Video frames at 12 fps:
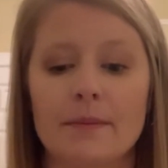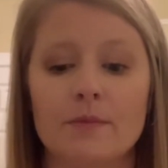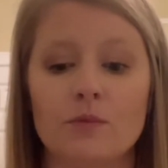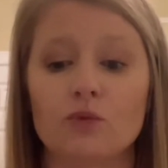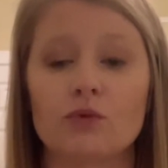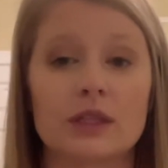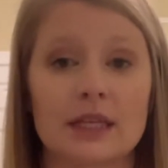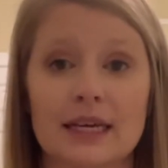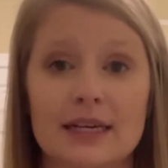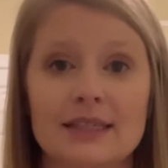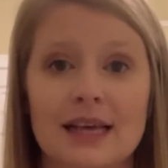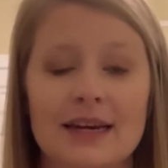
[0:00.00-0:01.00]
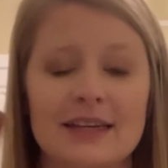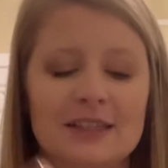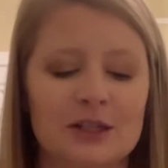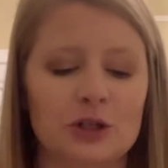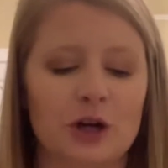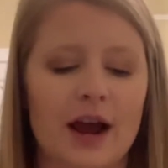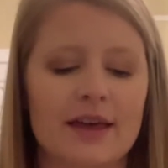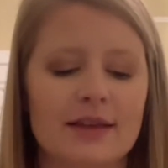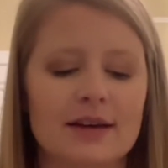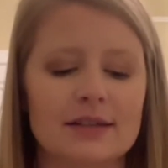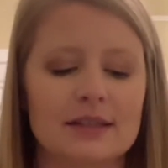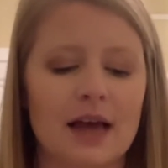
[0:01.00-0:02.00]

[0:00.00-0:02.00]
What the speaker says: really excited to try this.